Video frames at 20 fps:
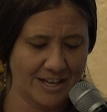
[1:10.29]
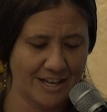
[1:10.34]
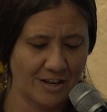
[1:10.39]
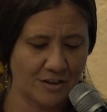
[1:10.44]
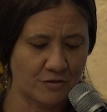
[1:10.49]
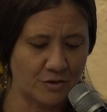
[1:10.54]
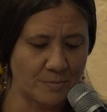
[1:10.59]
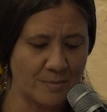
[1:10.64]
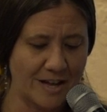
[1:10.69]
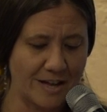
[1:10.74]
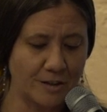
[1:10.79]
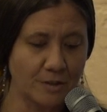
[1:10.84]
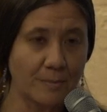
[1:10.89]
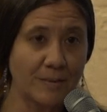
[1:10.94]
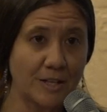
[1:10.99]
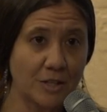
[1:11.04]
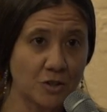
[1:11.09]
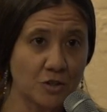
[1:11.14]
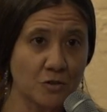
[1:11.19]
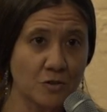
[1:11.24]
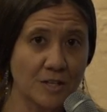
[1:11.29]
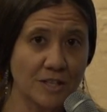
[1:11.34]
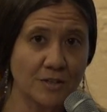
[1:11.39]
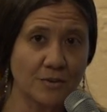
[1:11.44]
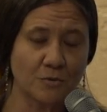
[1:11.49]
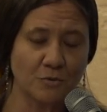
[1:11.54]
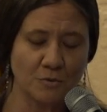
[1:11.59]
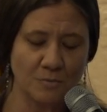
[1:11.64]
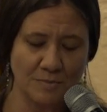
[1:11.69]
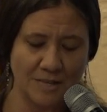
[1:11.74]
From elementary
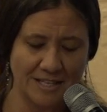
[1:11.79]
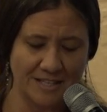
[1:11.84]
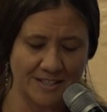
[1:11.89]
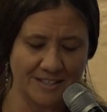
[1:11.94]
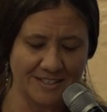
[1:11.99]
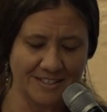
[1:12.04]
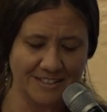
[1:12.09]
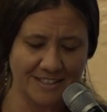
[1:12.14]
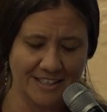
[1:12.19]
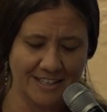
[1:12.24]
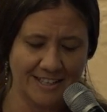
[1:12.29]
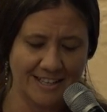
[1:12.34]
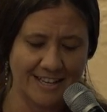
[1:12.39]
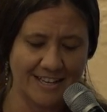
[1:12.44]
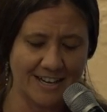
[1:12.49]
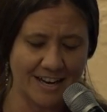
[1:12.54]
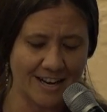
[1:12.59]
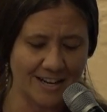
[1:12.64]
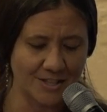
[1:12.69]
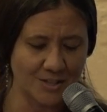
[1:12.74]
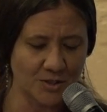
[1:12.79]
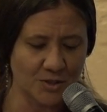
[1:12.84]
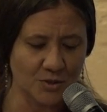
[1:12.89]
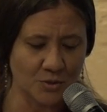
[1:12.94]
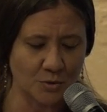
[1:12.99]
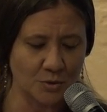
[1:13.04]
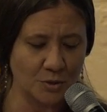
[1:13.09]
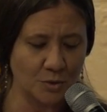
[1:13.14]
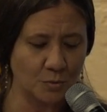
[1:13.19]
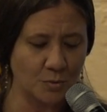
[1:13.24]
through middle and high school,